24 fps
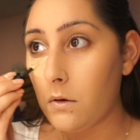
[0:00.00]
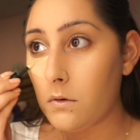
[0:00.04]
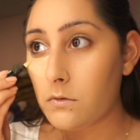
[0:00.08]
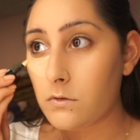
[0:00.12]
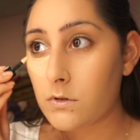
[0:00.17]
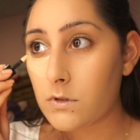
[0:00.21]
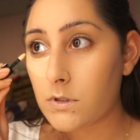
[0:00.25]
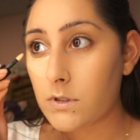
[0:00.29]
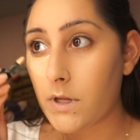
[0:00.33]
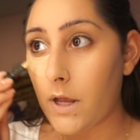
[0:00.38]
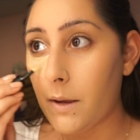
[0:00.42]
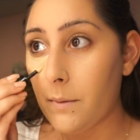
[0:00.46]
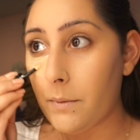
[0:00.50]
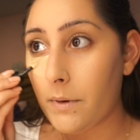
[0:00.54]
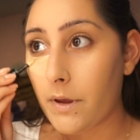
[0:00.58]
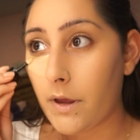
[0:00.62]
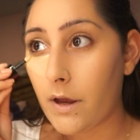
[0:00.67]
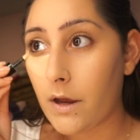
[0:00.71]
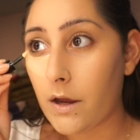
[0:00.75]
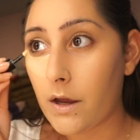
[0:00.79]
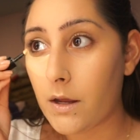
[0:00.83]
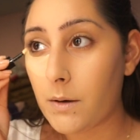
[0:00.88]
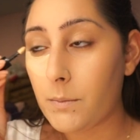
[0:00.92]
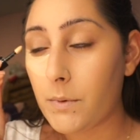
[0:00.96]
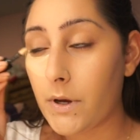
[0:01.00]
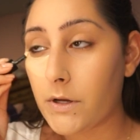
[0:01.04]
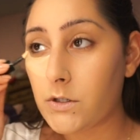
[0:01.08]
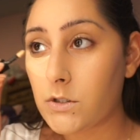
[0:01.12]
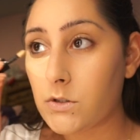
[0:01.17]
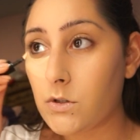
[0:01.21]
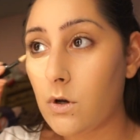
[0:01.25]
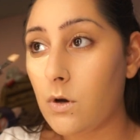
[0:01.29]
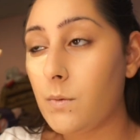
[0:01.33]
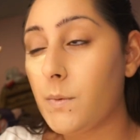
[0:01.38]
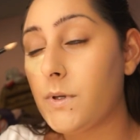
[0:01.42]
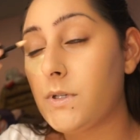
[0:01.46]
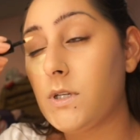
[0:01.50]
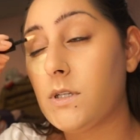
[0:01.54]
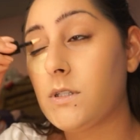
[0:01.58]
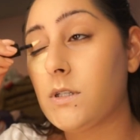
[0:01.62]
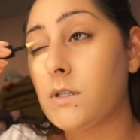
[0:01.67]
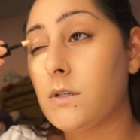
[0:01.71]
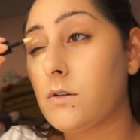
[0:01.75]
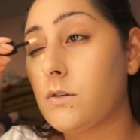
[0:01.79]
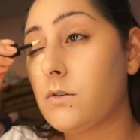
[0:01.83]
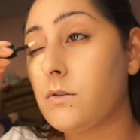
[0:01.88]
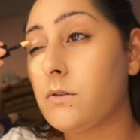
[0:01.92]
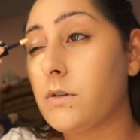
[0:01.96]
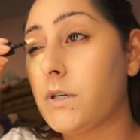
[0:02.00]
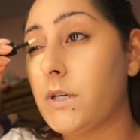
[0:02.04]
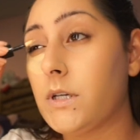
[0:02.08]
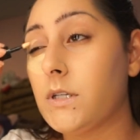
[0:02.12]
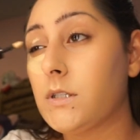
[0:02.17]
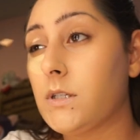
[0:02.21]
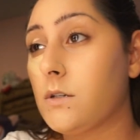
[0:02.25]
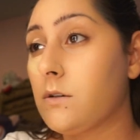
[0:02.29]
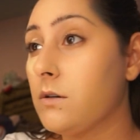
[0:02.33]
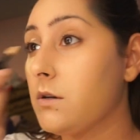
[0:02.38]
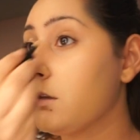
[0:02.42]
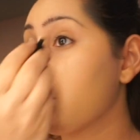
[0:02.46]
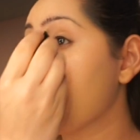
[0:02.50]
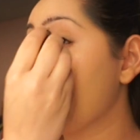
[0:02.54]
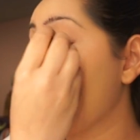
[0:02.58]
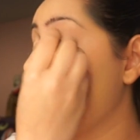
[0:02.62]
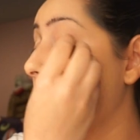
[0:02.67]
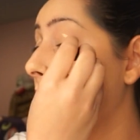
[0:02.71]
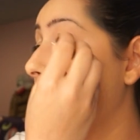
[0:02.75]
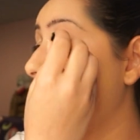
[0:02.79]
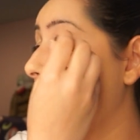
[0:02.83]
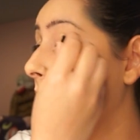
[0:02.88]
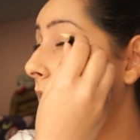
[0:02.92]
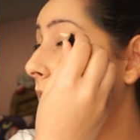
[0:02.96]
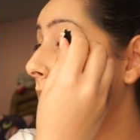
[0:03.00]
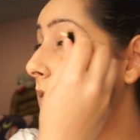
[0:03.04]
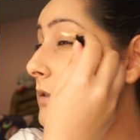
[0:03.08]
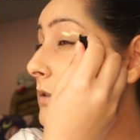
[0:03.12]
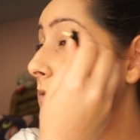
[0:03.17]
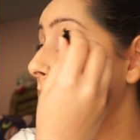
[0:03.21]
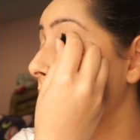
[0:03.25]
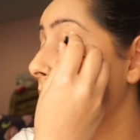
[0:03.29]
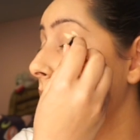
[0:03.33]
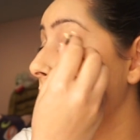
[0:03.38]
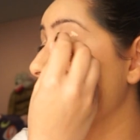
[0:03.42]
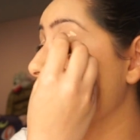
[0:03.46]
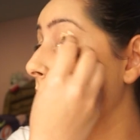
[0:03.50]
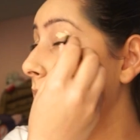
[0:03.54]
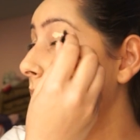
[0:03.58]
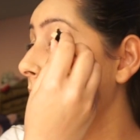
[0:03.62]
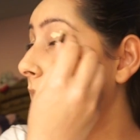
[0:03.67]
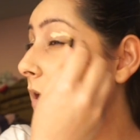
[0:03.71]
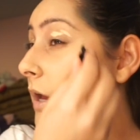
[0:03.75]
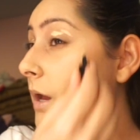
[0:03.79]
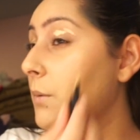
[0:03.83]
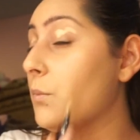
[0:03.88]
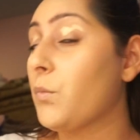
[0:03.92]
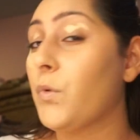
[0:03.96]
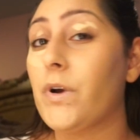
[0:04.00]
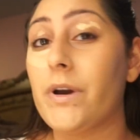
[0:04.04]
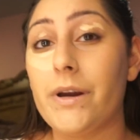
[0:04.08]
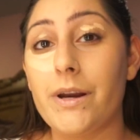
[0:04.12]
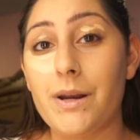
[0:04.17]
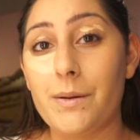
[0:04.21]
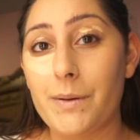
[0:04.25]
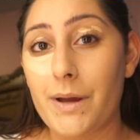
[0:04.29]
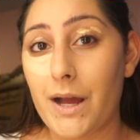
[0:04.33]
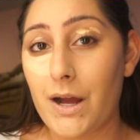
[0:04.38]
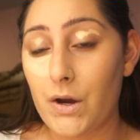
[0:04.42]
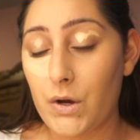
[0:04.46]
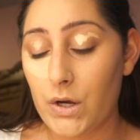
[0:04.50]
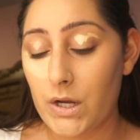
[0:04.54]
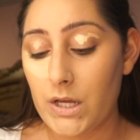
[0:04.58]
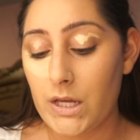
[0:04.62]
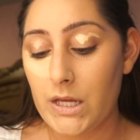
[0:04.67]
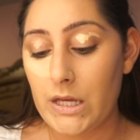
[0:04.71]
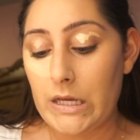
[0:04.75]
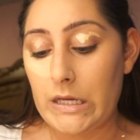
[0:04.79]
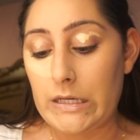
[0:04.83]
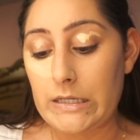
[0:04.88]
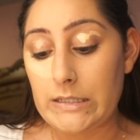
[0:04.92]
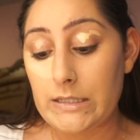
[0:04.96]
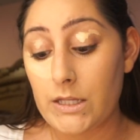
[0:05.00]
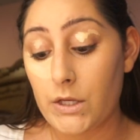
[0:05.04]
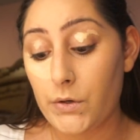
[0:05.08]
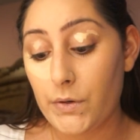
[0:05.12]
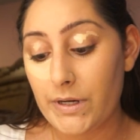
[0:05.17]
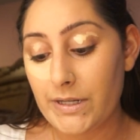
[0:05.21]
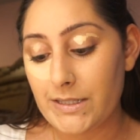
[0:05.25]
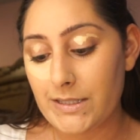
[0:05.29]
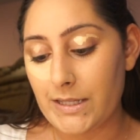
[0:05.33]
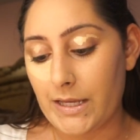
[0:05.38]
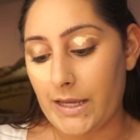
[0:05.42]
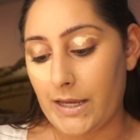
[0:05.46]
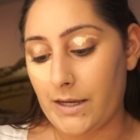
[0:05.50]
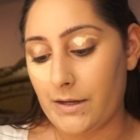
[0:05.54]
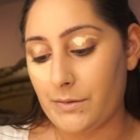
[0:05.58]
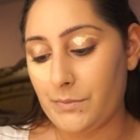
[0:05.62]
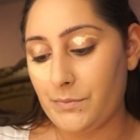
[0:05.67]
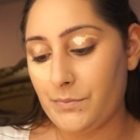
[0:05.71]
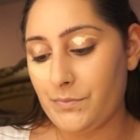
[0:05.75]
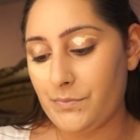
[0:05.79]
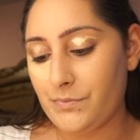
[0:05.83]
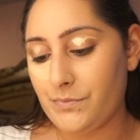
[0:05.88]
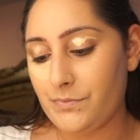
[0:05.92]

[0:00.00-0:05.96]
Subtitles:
Which is not bad, but I just hope it doesn't crease underneath my eyes. It's the only thing I'm worried about. It's the creasing.